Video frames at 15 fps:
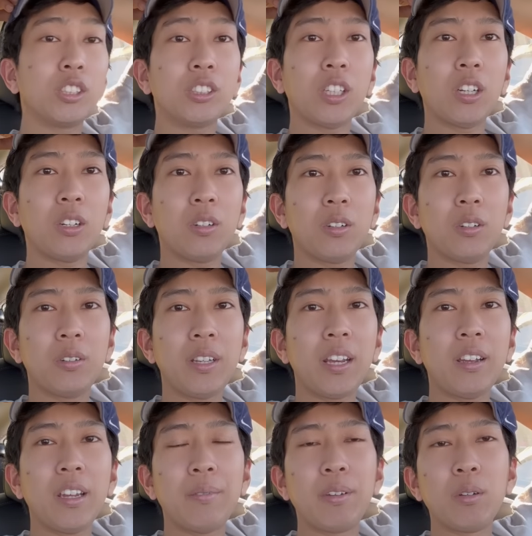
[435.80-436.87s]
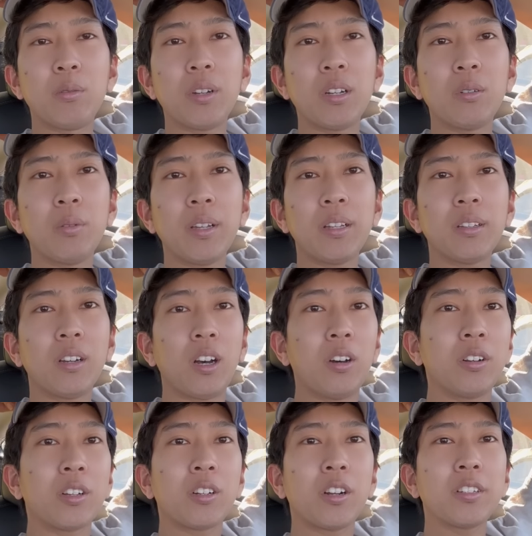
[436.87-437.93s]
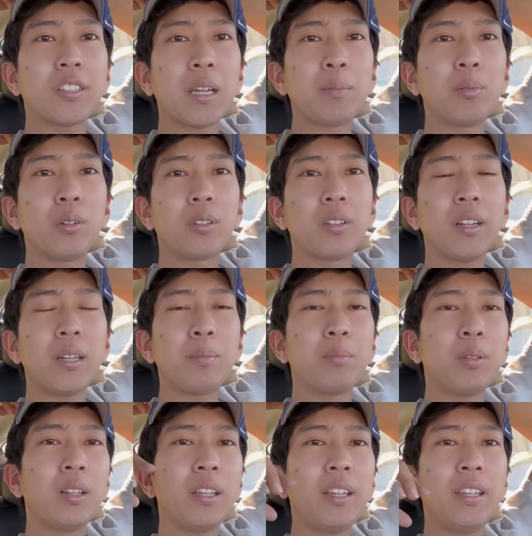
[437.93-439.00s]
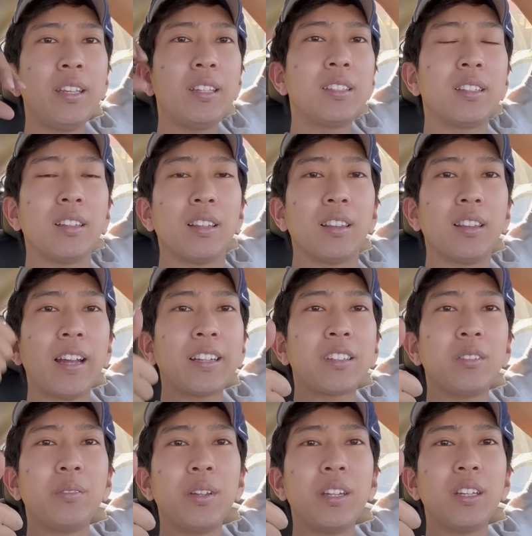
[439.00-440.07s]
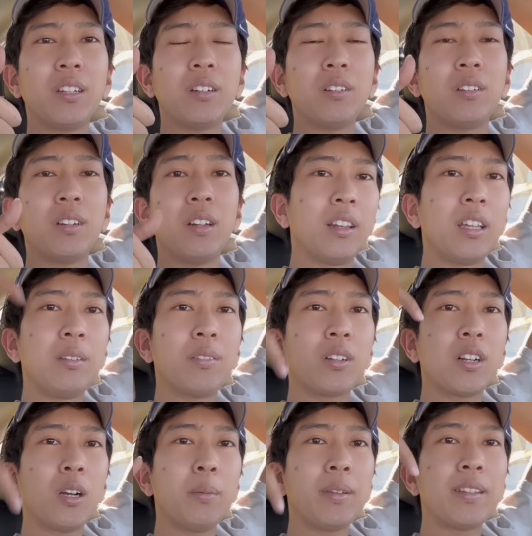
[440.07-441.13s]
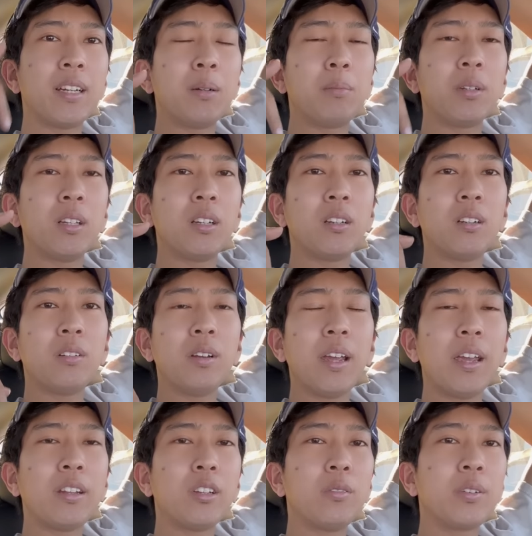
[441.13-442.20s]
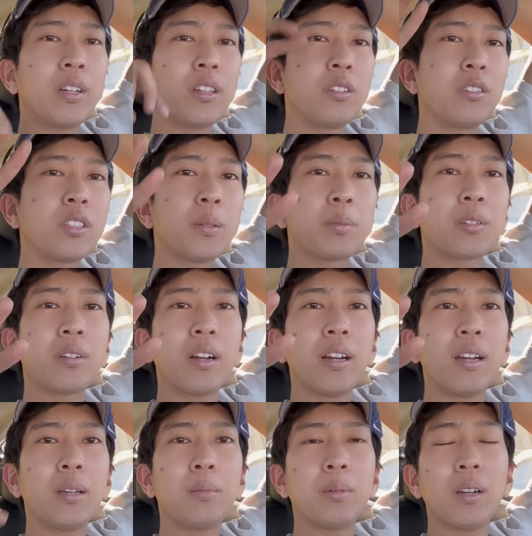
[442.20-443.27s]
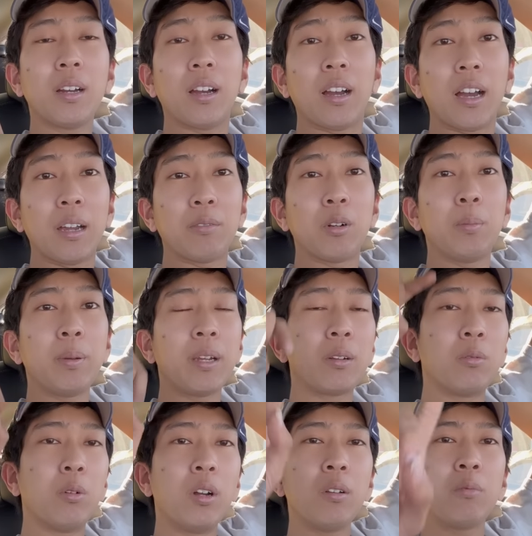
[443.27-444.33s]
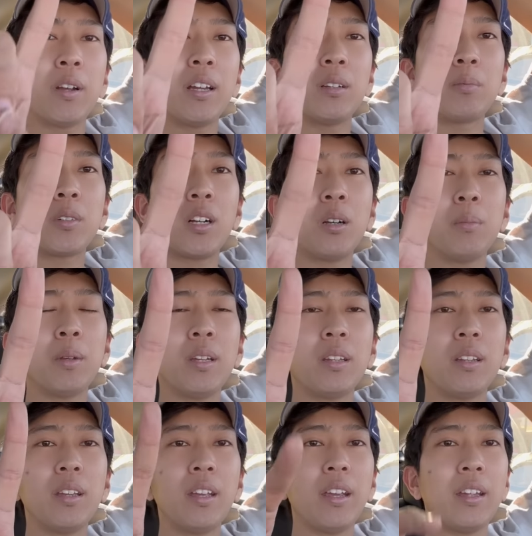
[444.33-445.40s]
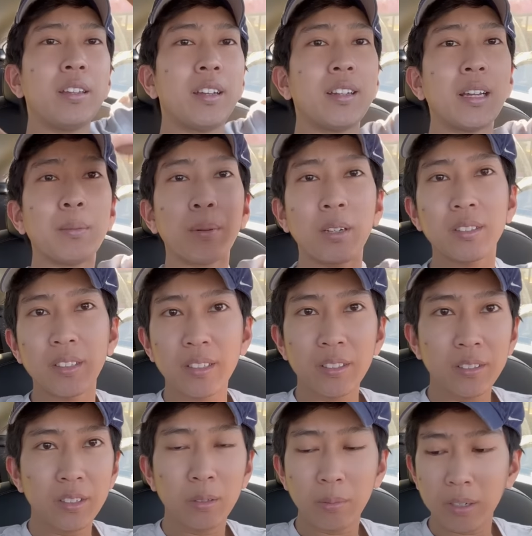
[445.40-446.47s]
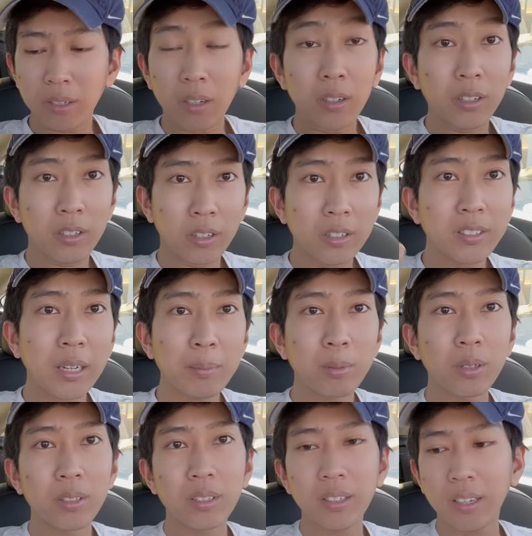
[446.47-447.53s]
So yeah, if you want to win all the cards that I pulled today, please like the video, leave a comment down below, and don't forget to subscribe. I will pick one random comment, and yeah, that person is going to win all the cards that I pulled